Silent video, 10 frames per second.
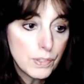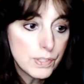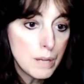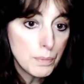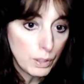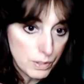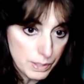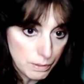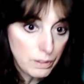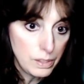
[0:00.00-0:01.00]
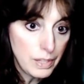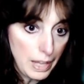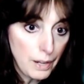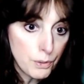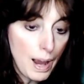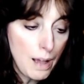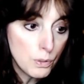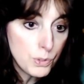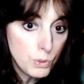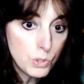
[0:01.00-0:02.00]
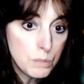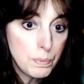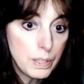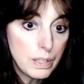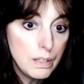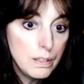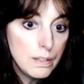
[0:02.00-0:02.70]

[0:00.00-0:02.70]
summer because that other house used to be